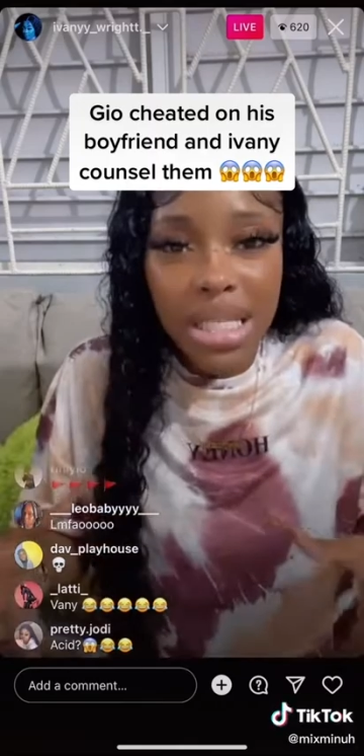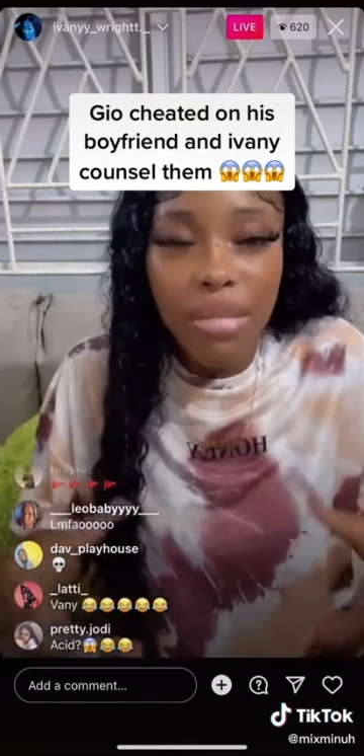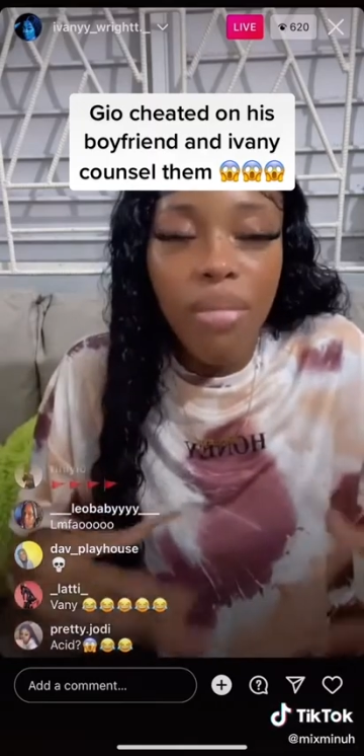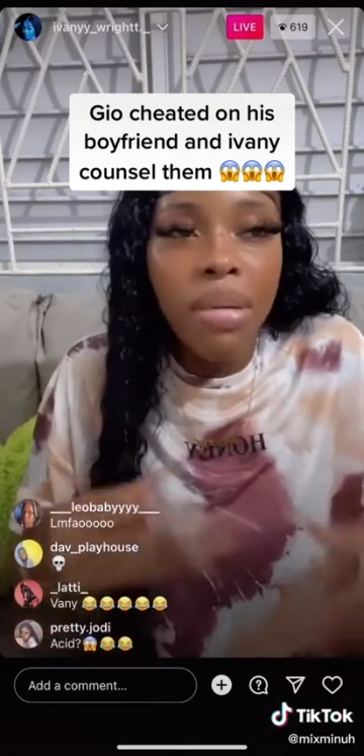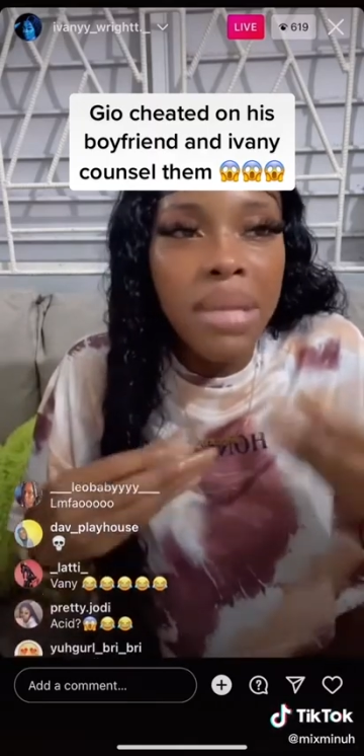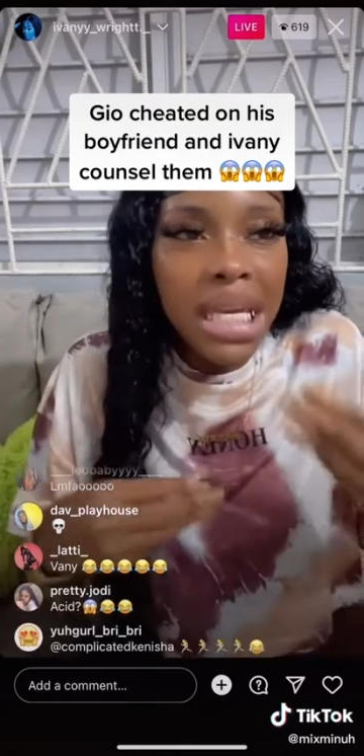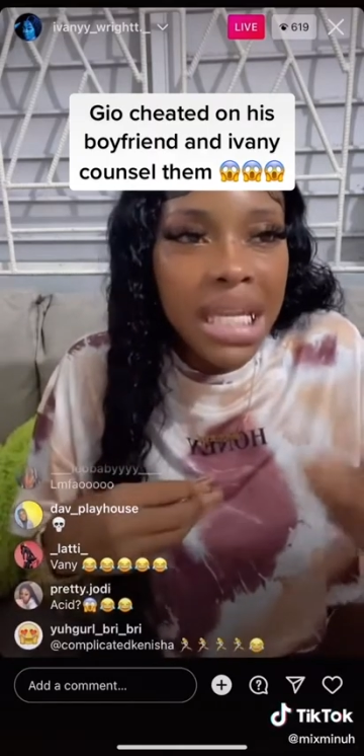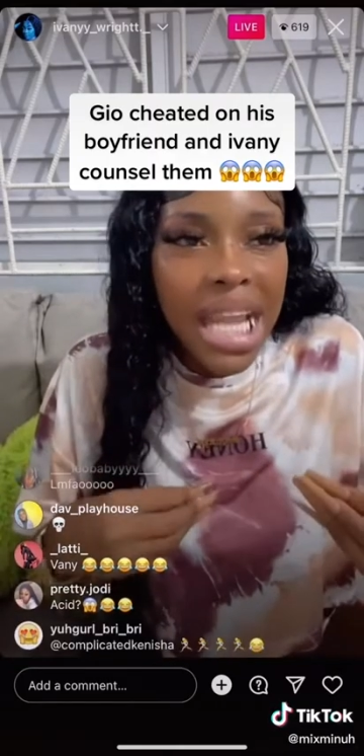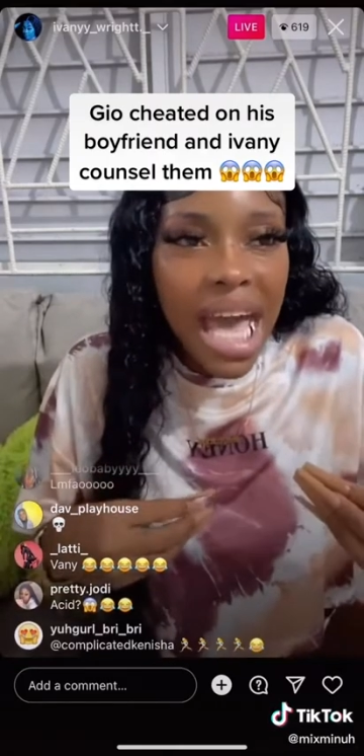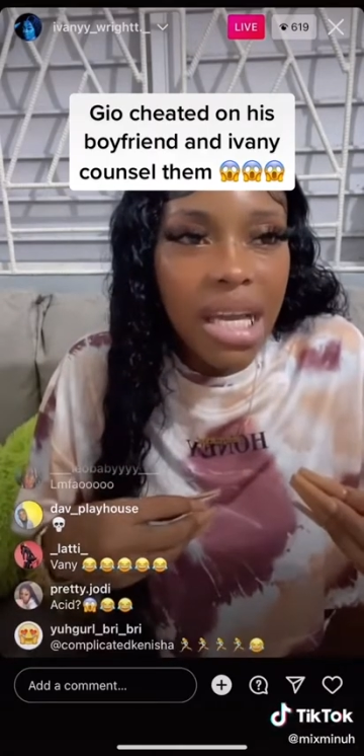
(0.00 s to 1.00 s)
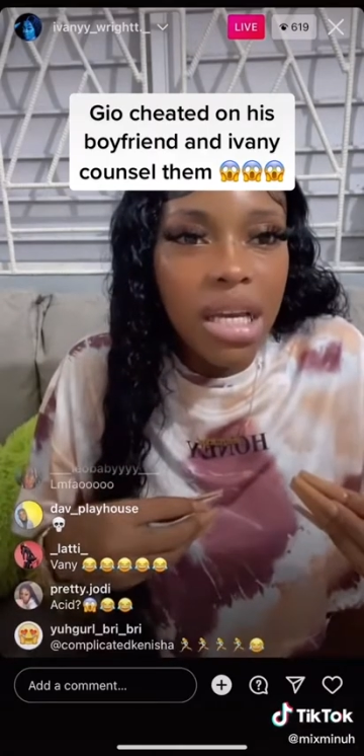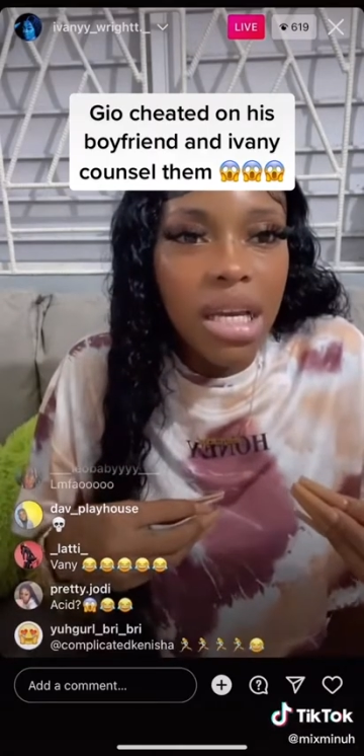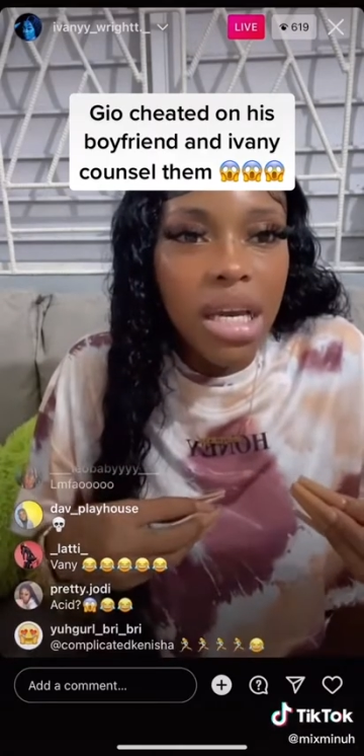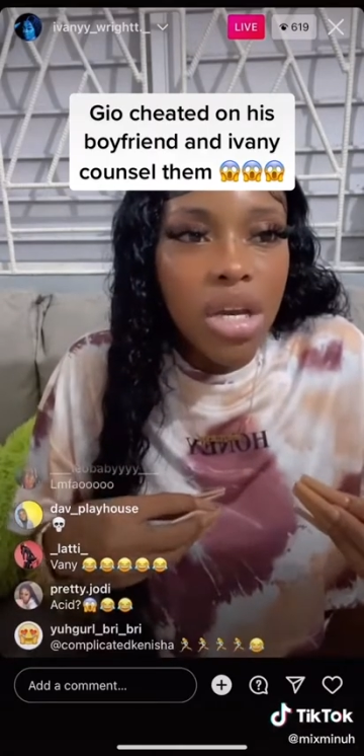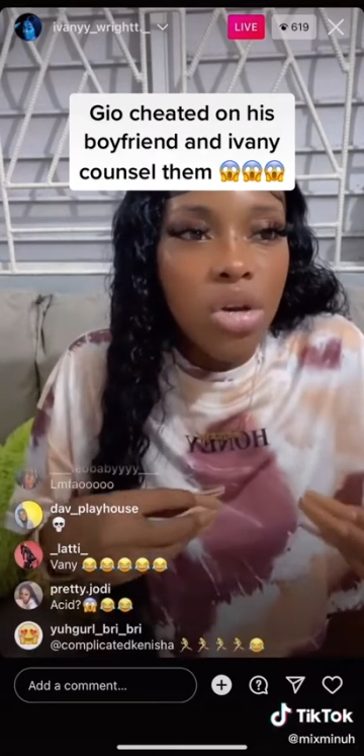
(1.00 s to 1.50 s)
I say, but me mean like,
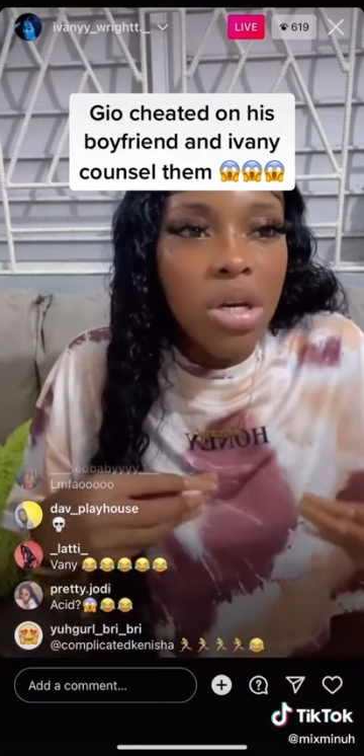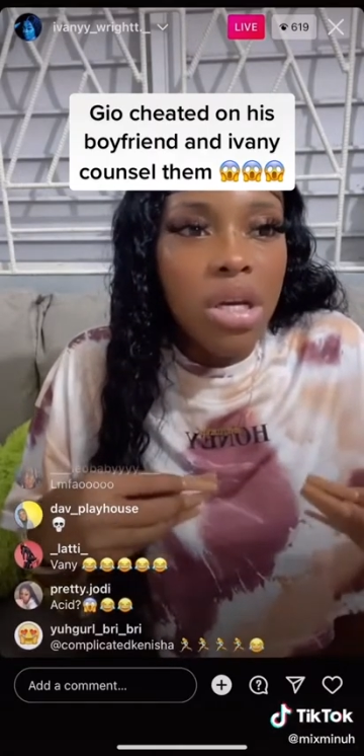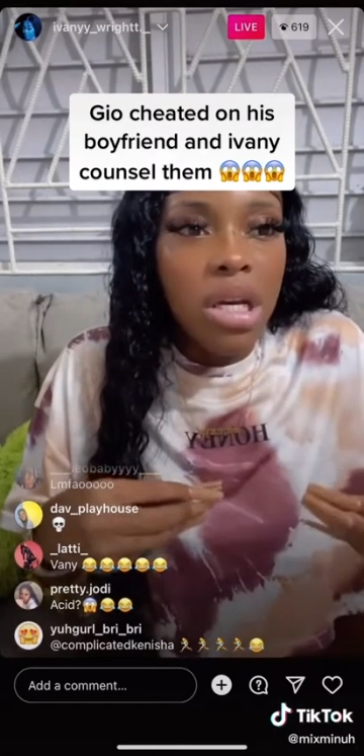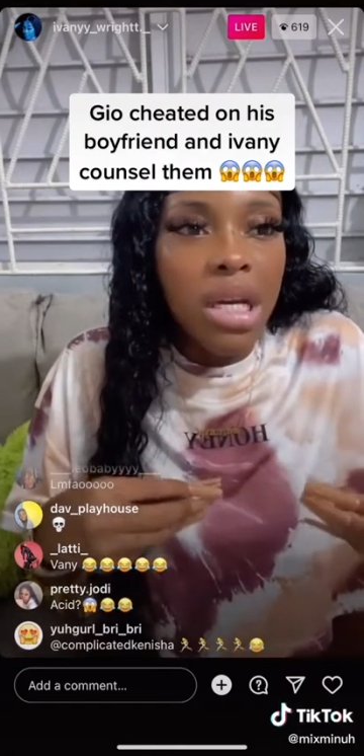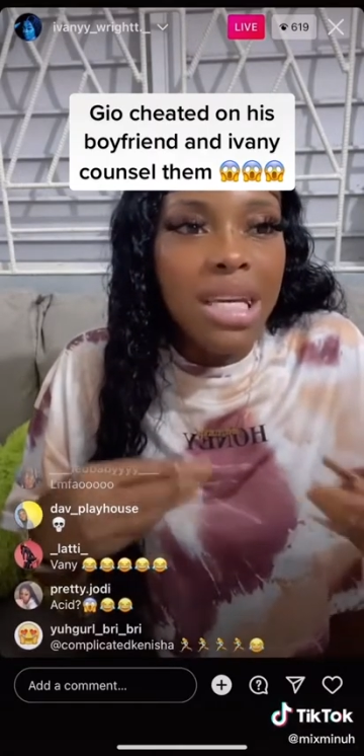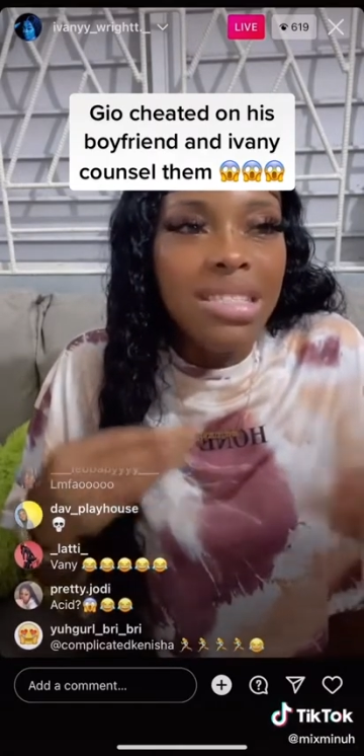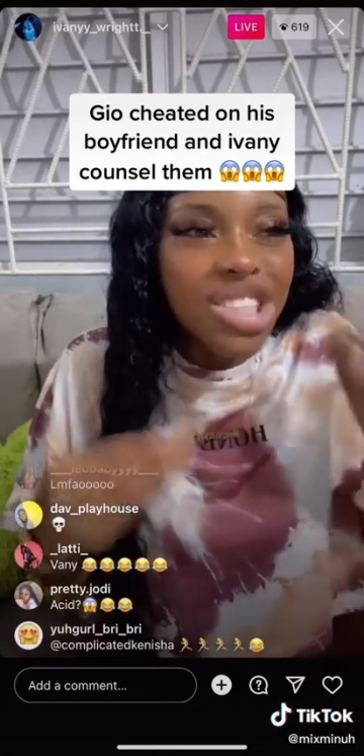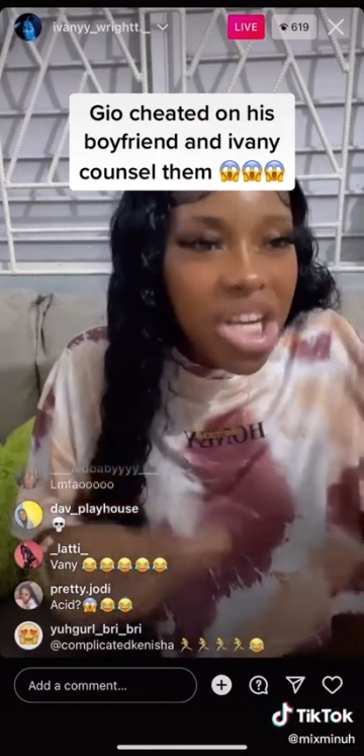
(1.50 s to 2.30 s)
in